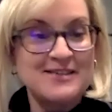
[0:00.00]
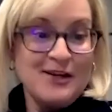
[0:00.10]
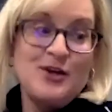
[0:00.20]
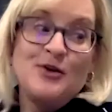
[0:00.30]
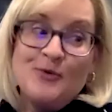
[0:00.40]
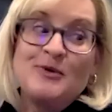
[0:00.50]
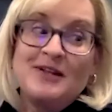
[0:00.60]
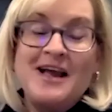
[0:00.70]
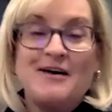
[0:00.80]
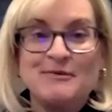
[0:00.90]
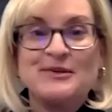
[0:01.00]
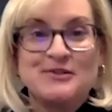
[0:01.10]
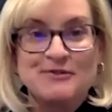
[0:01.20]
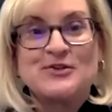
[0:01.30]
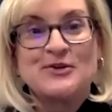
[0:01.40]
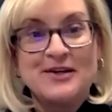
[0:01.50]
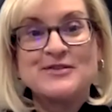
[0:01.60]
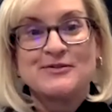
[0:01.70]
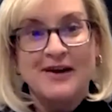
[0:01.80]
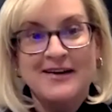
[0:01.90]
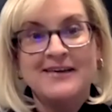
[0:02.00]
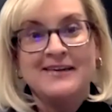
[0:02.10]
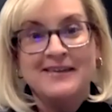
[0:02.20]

like, you don't really have much of a choice, right?